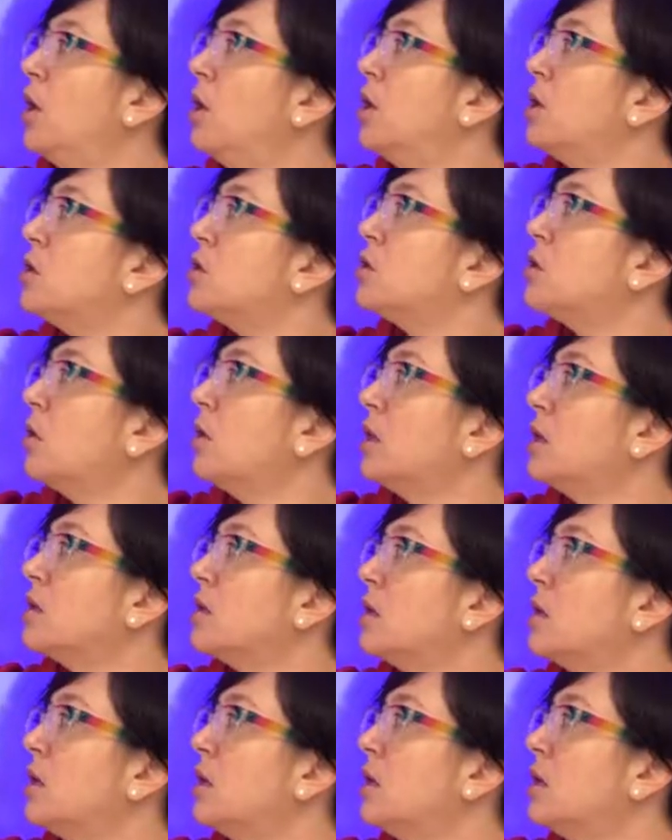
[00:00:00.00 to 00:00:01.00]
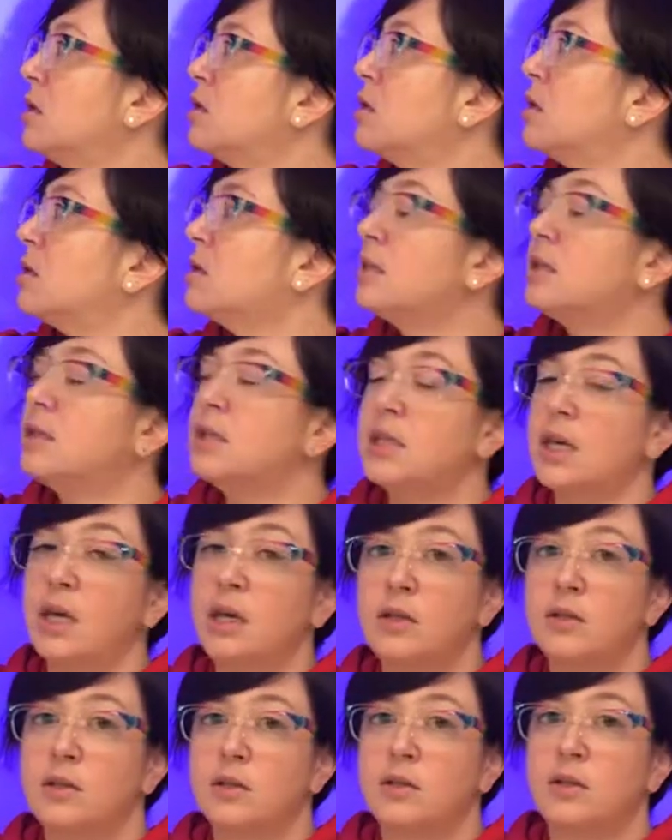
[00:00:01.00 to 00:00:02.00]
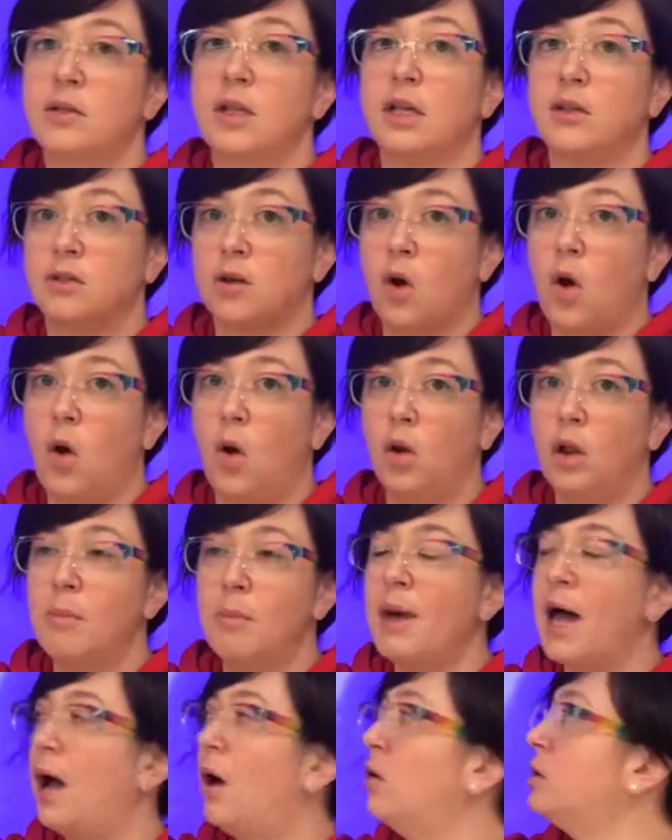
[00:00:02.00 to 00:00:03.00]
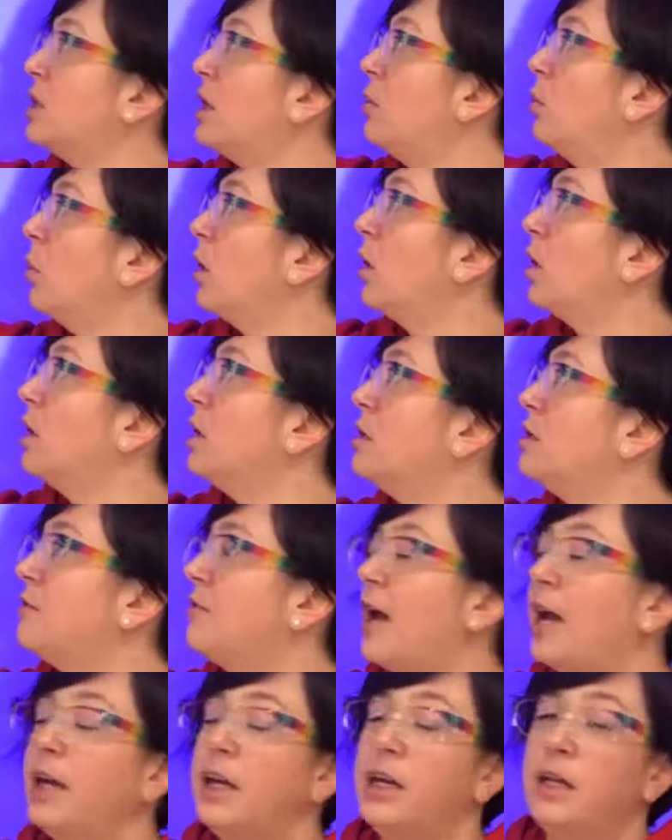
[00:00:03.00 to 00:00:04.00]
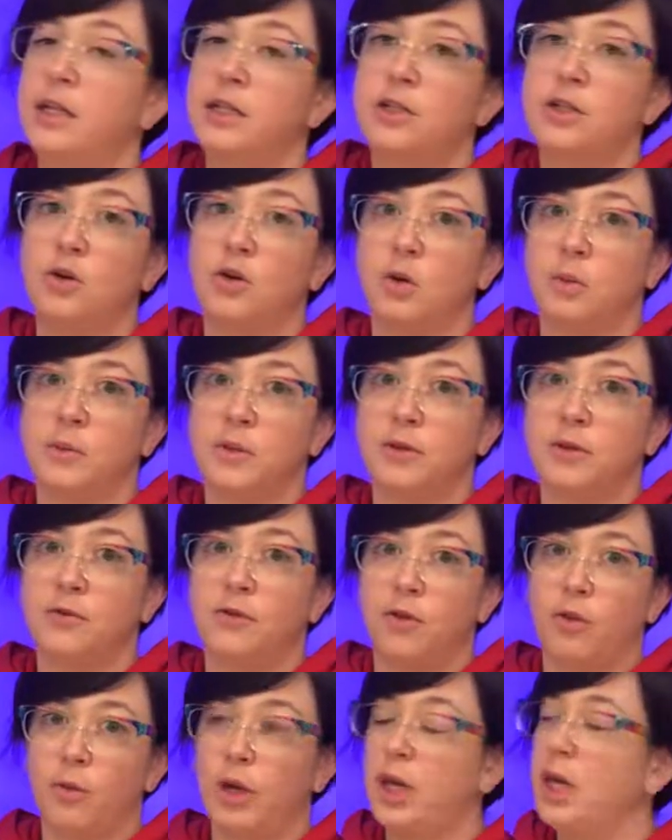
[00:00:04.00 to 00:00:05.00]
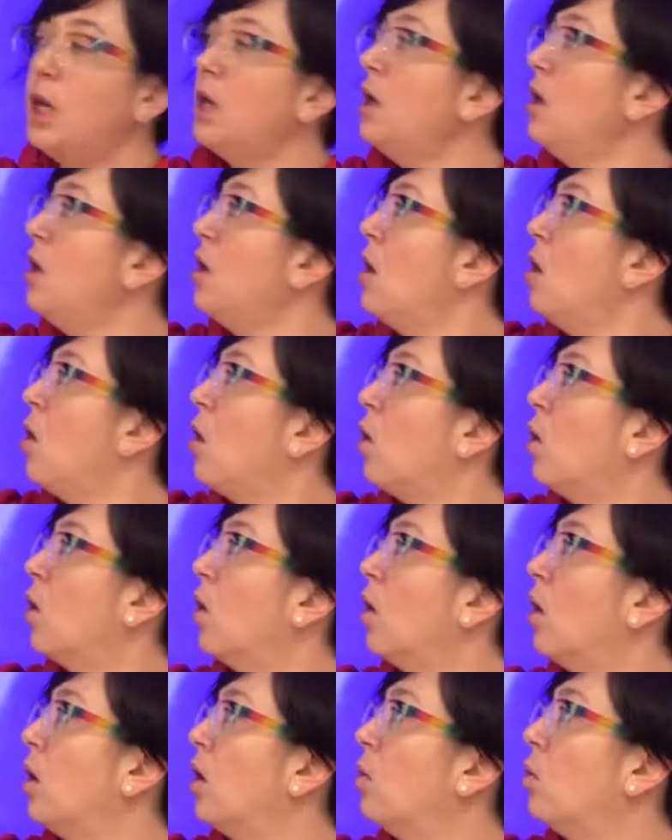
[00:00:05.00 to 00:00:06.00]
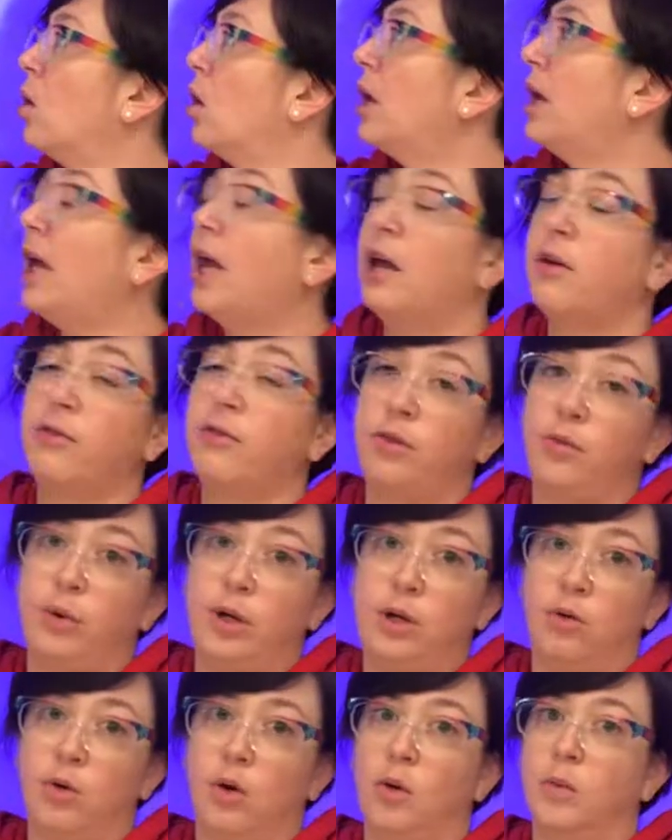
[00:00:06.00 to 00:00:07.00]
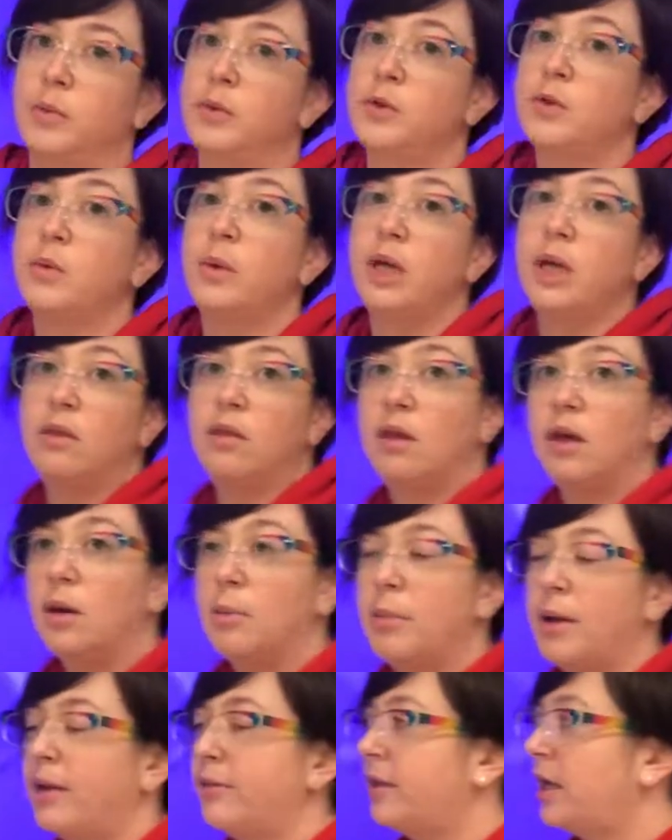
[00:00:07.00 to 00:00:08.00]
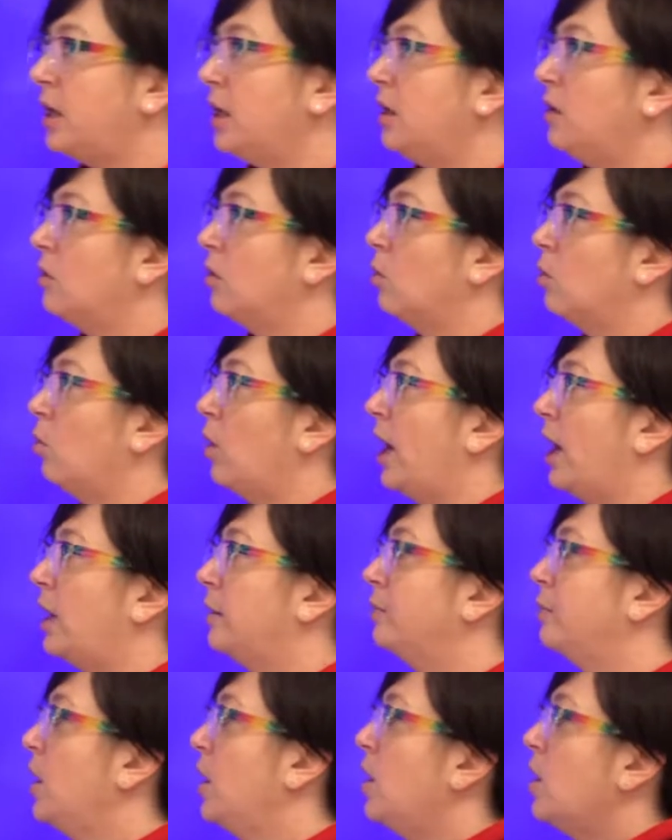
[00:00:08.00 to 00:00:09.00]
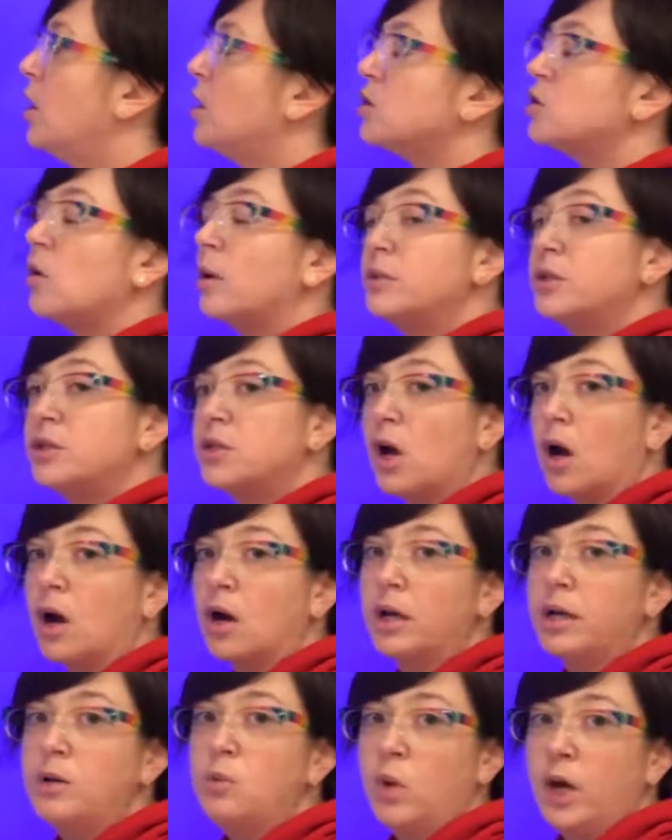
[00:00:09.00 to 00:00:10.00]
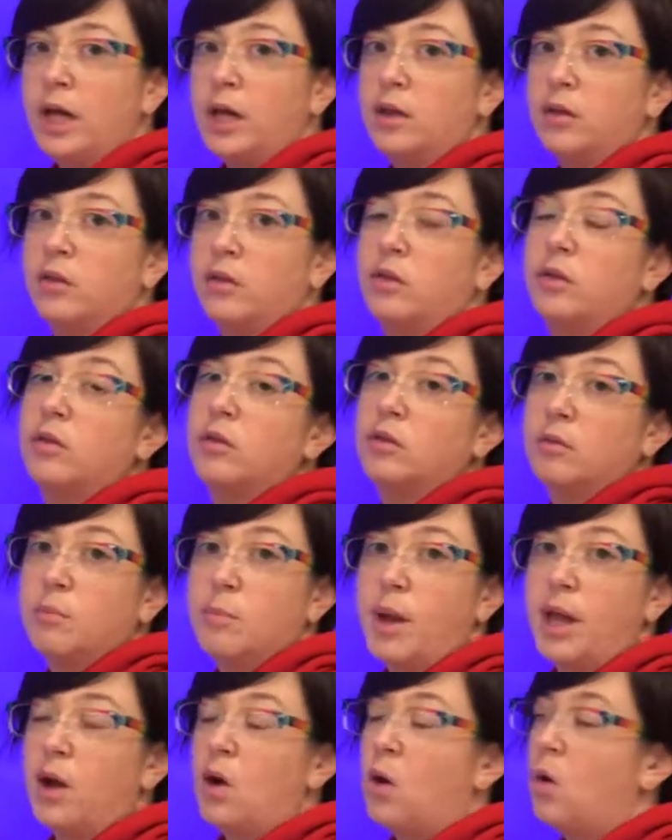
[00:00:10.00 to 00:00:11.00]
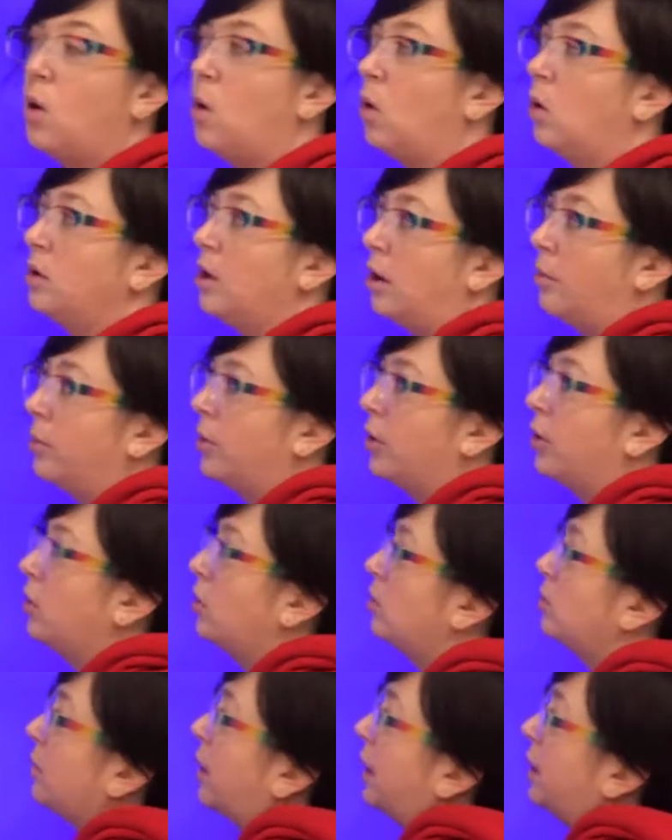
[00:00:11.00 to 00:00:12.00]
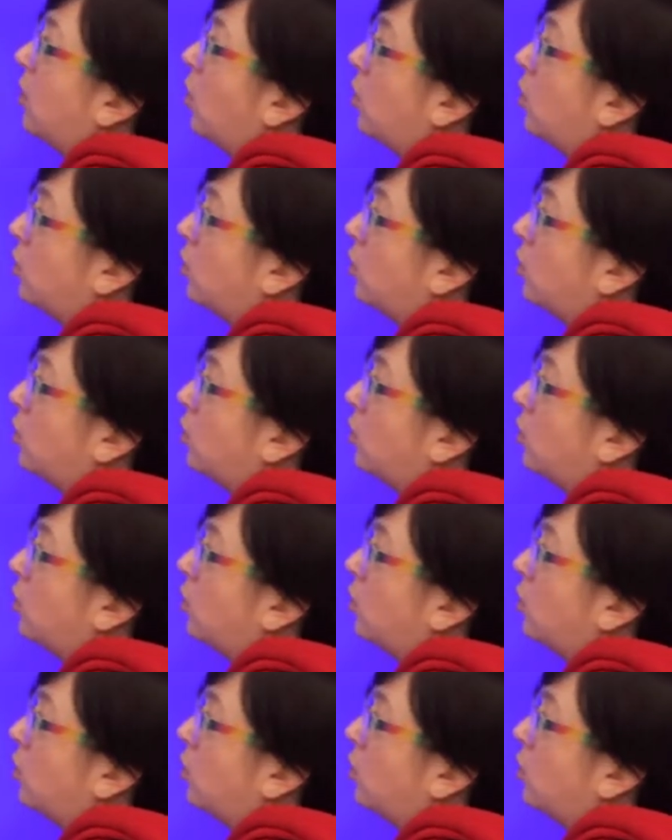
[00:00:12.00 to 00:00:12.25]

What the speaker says: So this is 6, that's our whole amount, and we're going to divide it into groups of 3, or we're going to have 3 groups. We can think about that either way. So I'm starting with my whole number, my whole